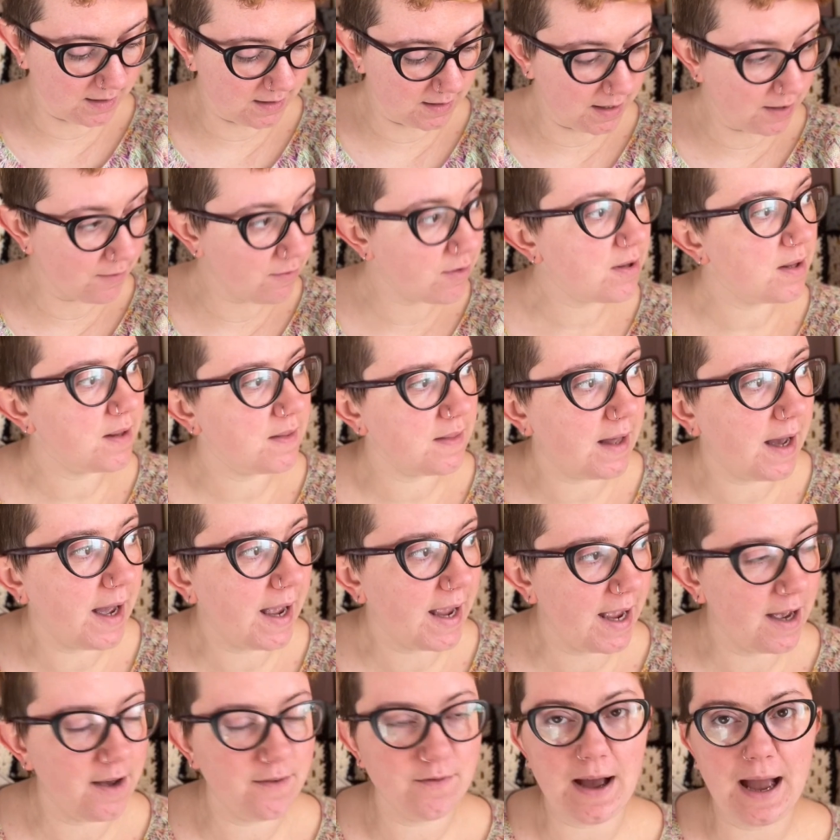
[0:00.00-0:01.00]
everything that I
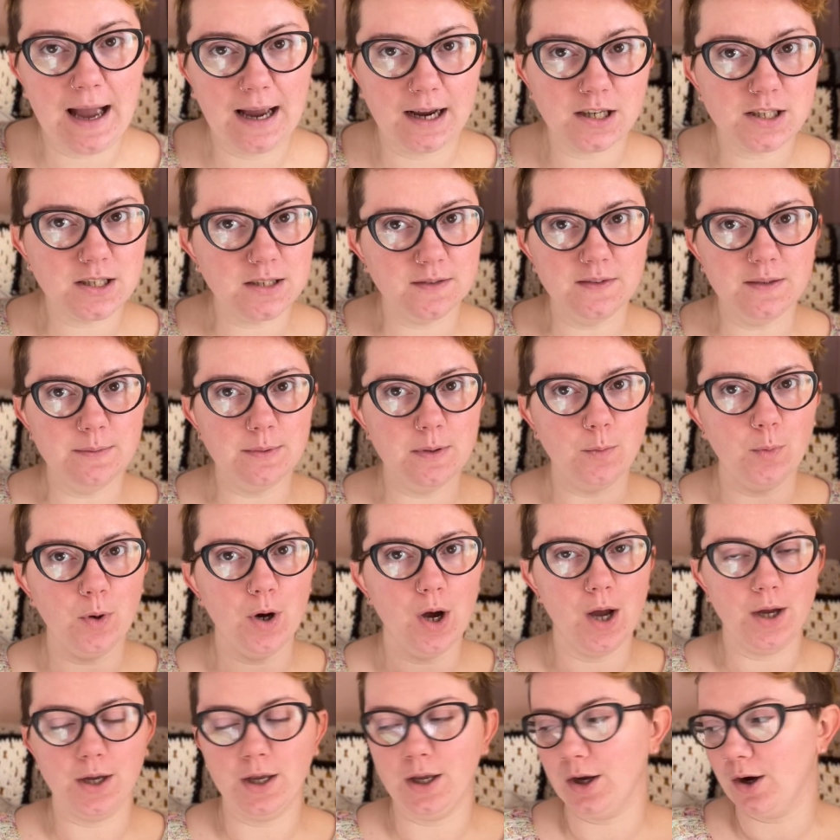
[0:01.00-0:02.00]
have actively been
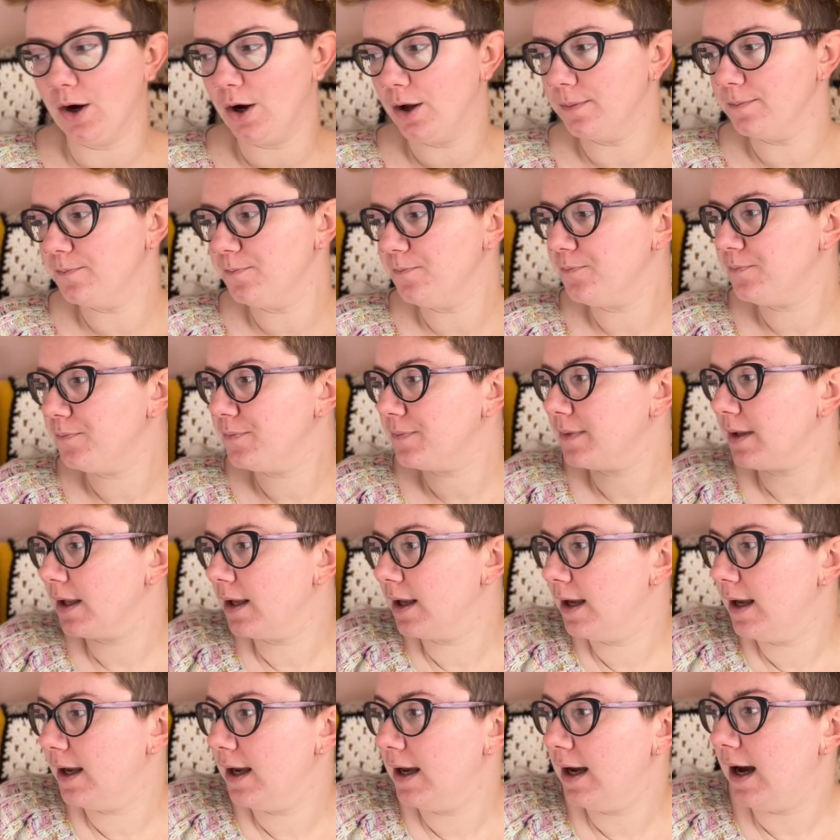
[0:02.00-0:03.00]
working on.
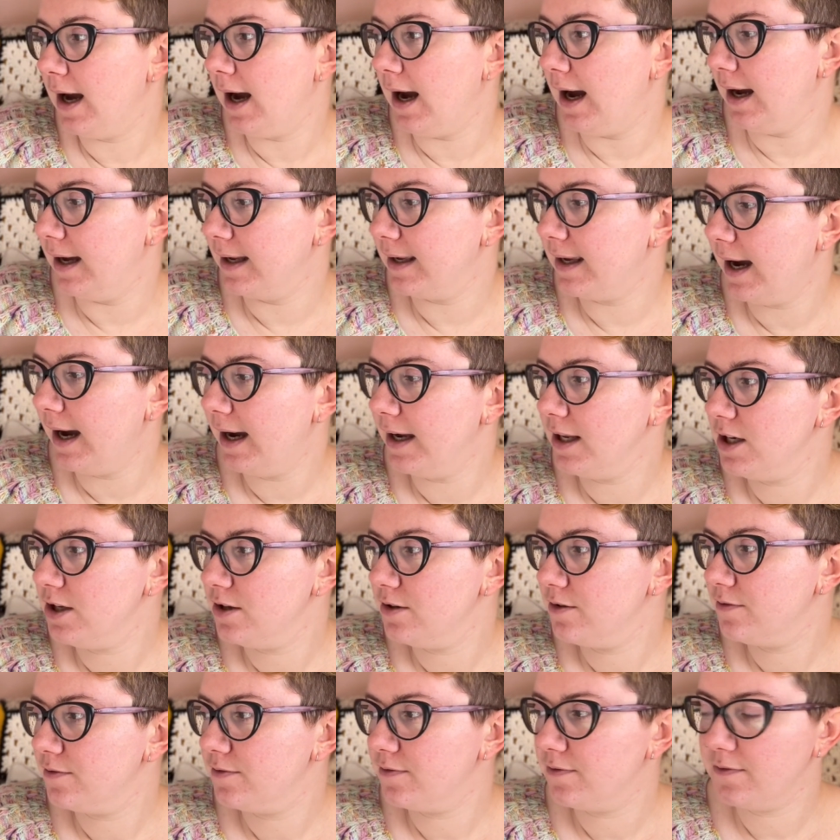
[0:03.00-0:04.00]
I kind
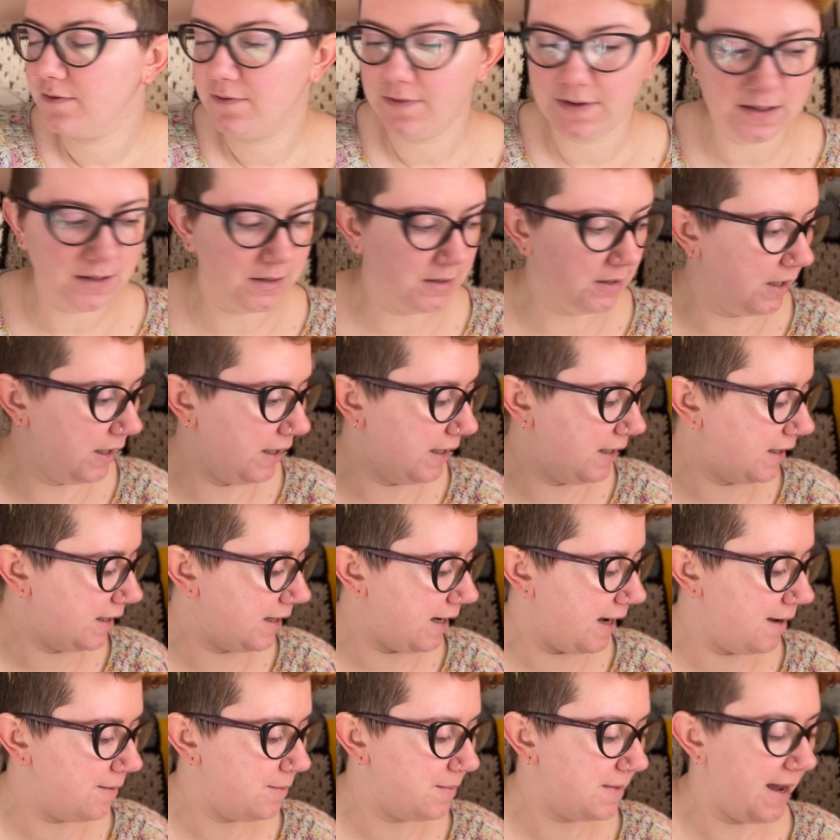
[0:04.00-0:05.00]
of feel like
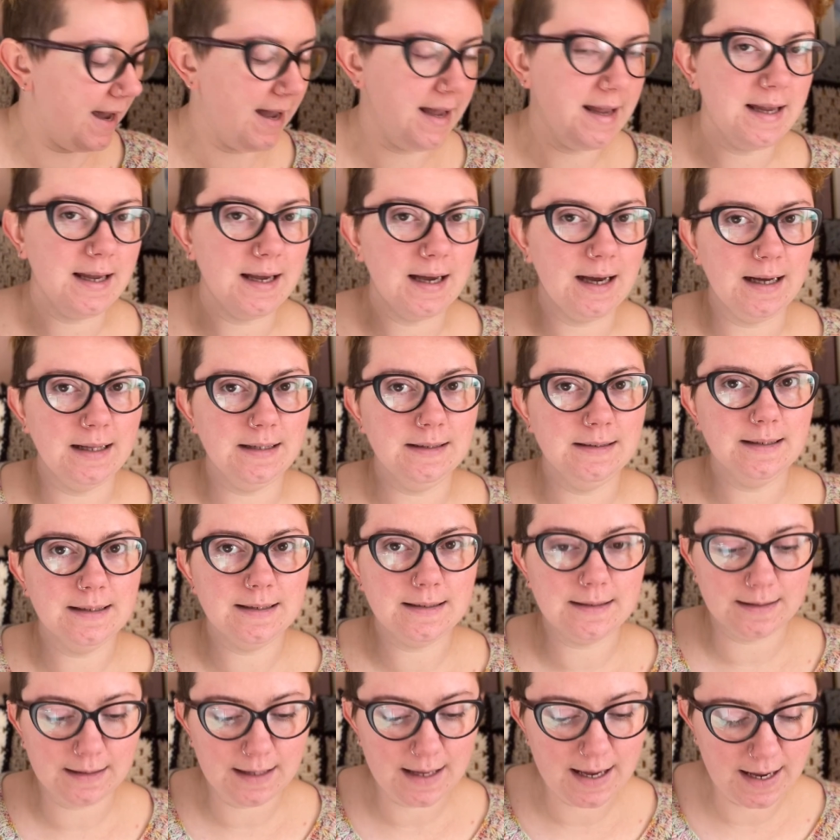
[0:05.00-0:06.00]
I'm getting a
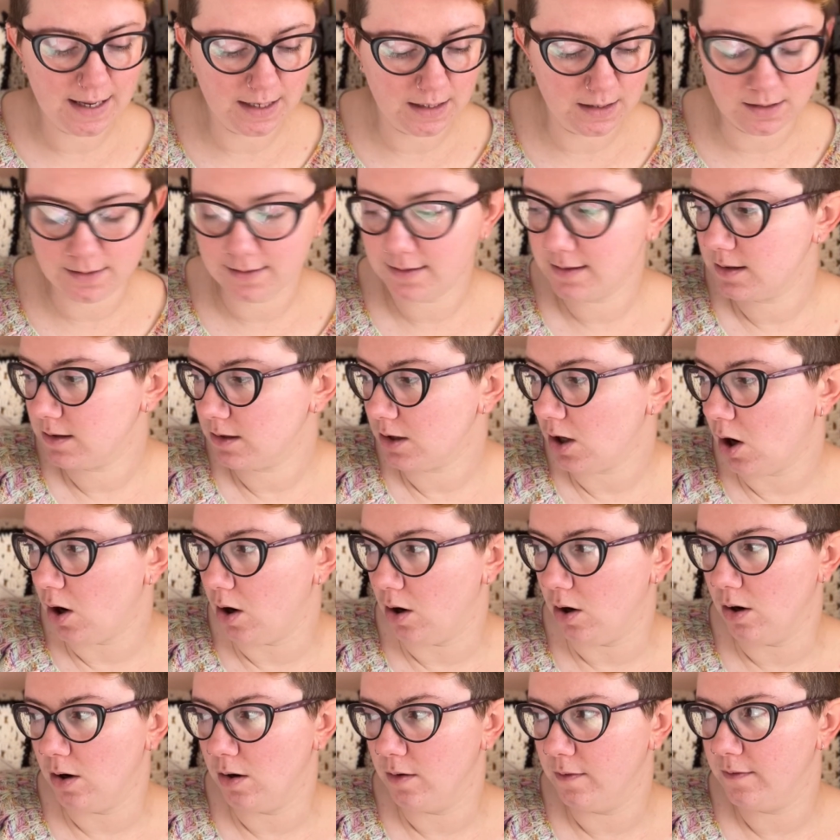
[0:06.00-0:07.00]
little hint
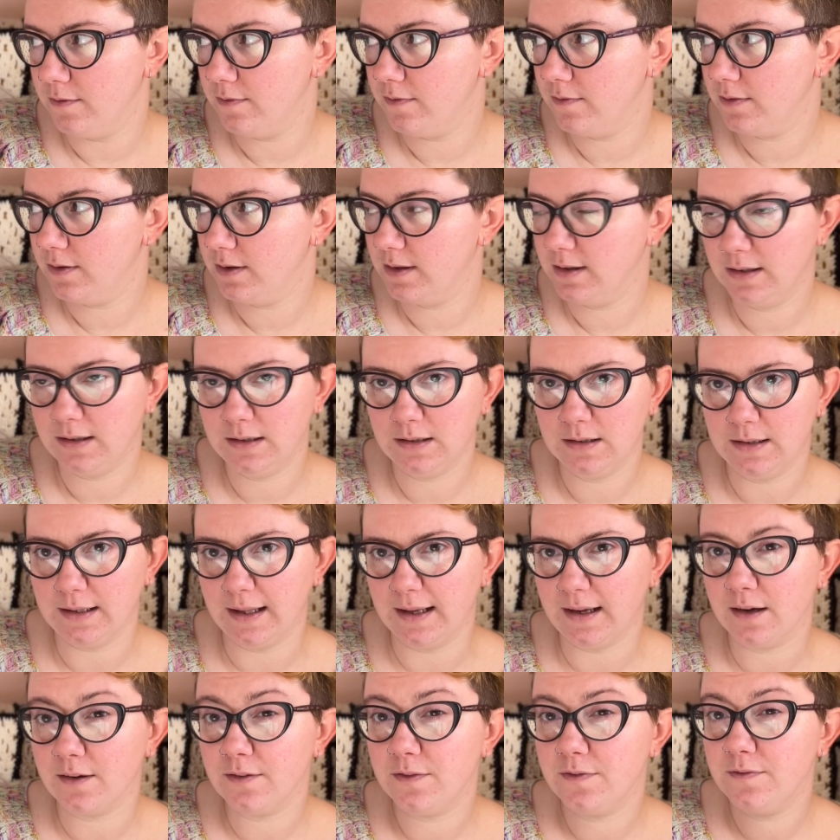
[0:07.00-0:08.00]
of
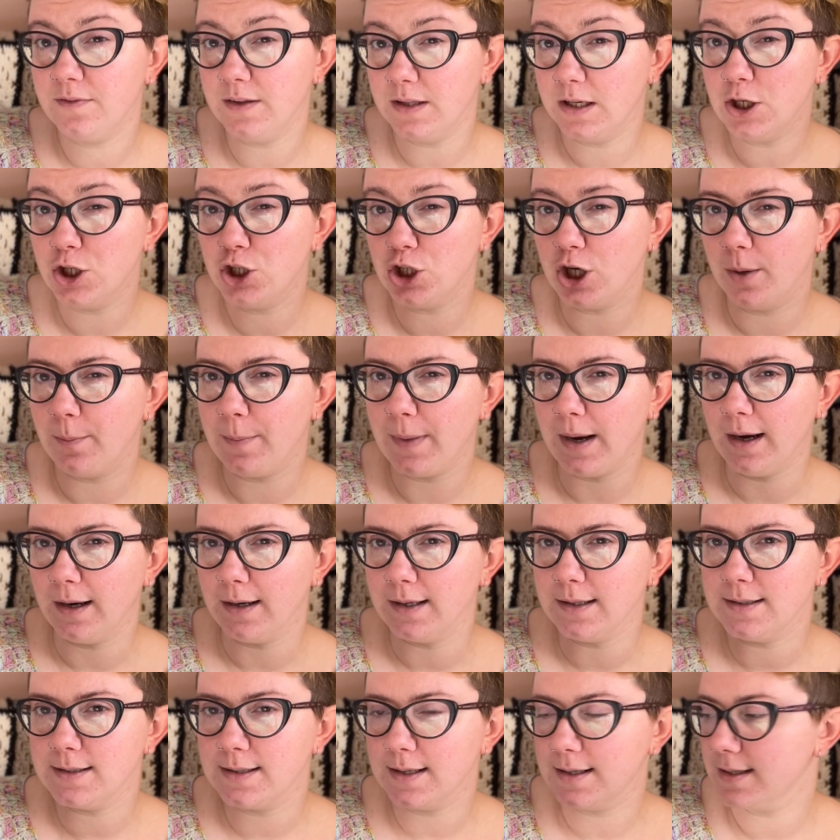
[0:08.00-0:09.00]
like finish up
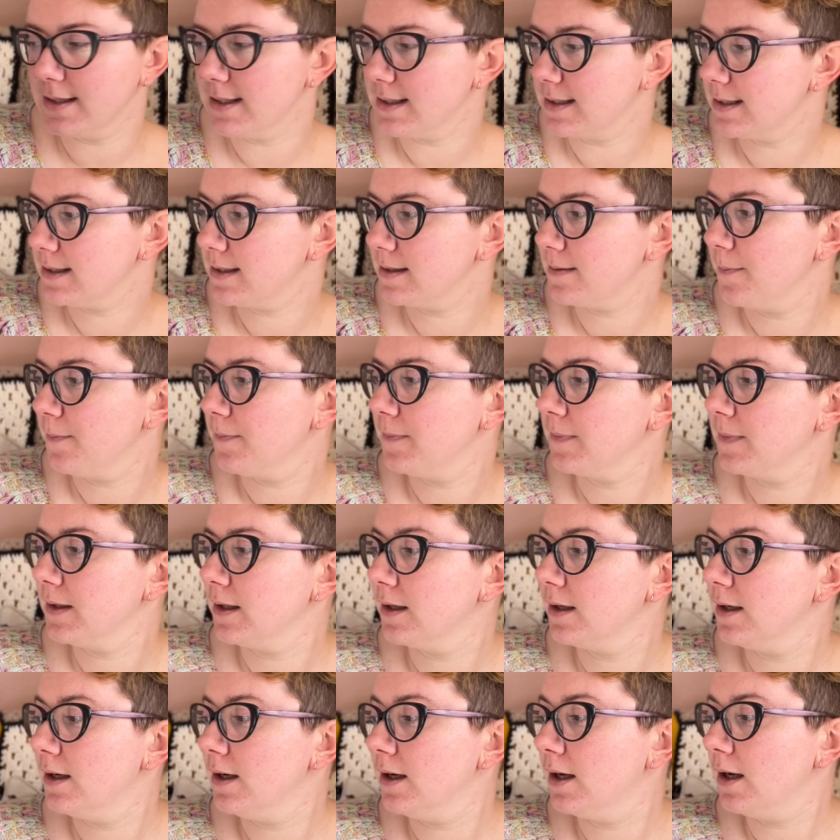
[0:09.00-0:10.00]
itis.
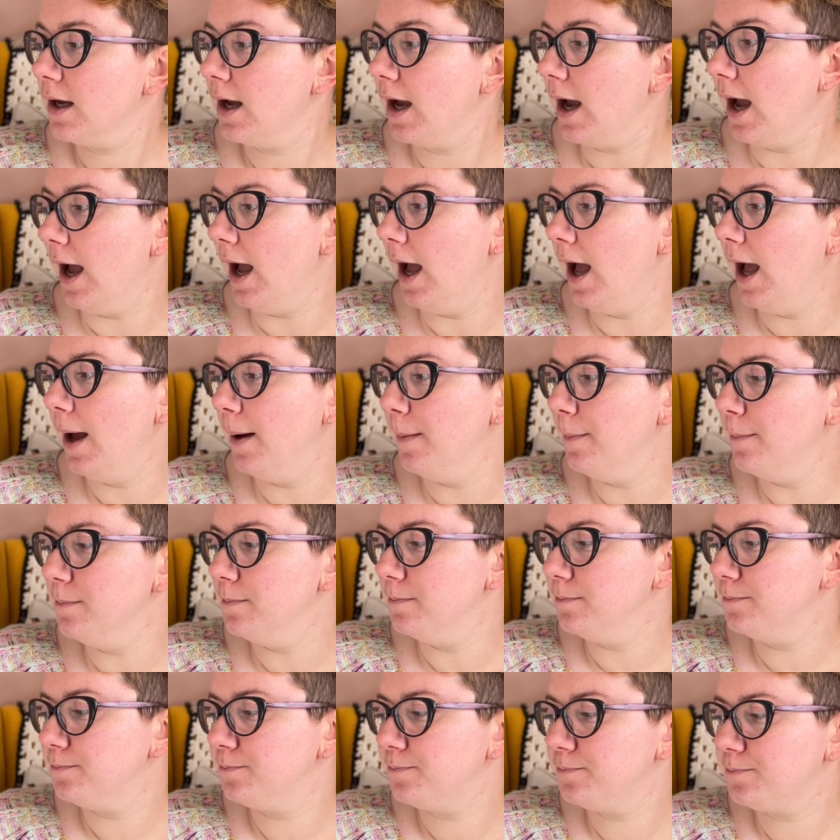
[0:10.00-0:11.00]

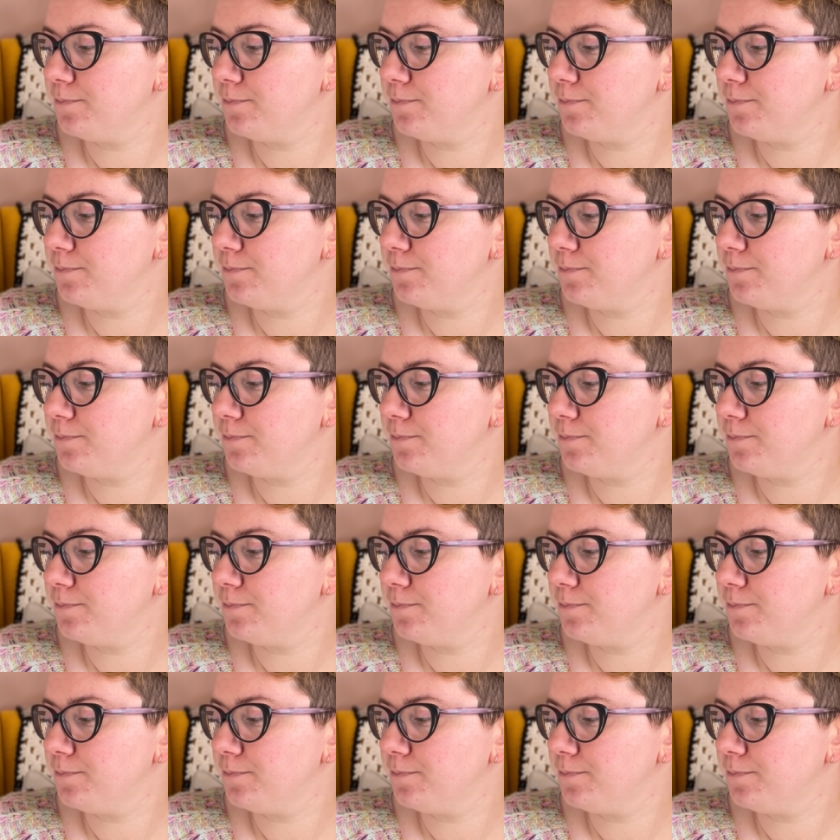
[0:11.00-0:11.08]
Oh,